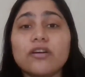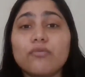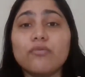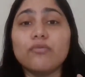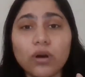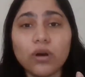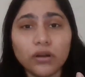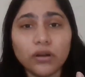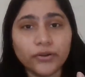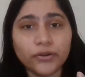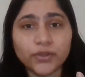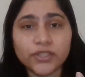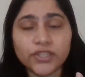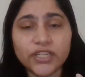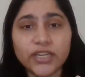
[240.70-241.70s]
a work
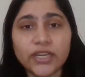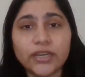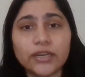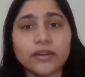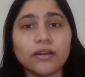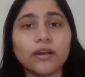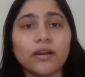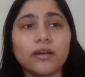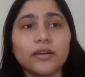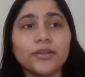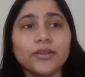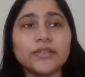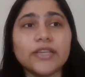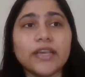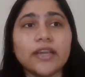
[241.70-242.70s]
routine,
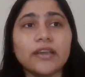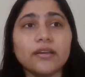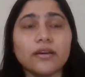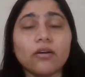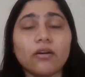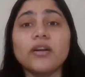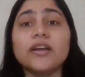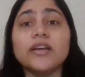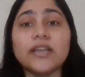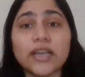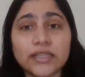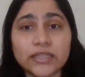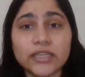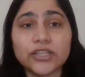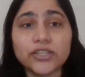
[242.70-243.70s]
using
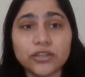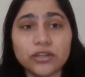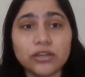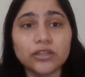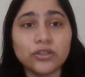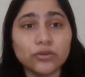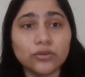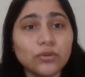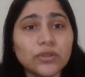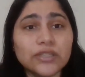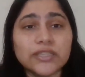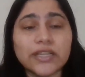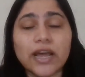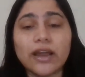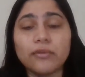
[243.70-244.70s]
organizational
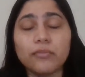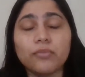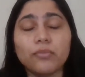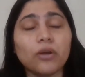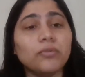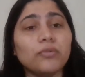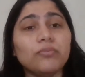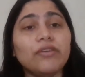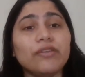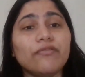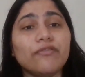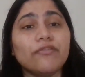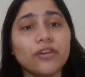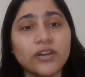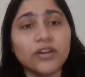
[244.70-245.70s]
tools, and probably
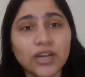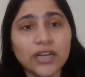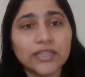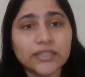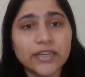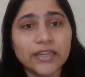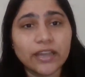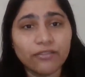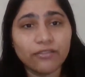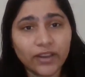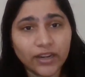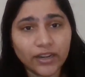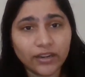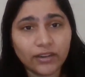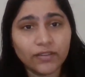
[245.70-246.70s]
forecasting
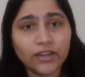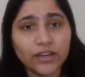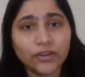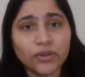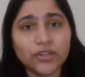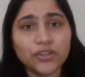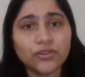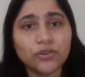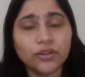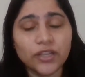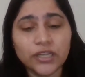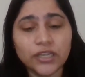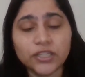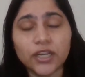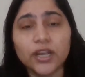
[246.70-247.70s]
effectively to ensure
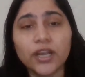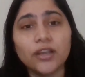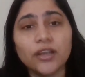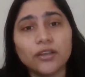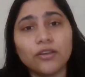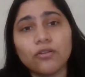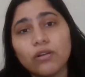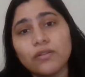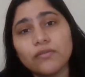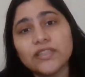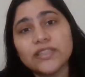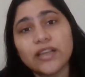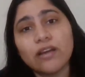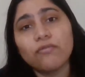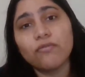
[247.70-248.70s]
that you
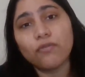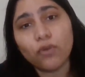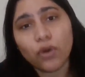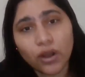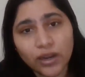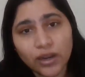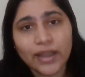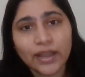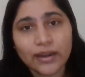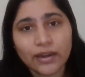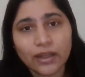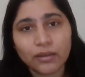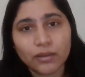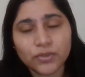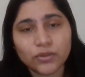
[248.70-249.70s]
always have work
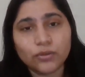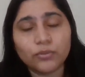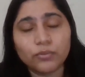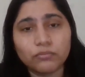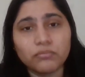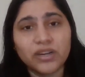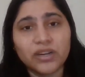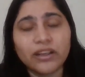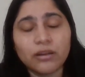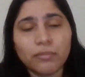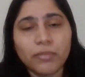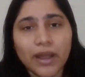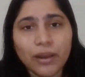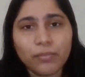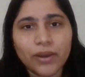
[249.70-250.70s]
lined up. So, building a
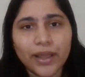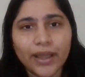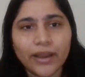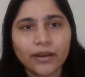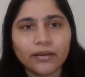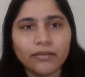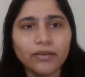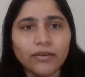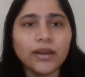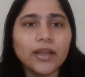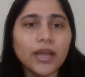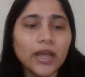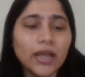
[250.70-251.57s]
pipeline, right?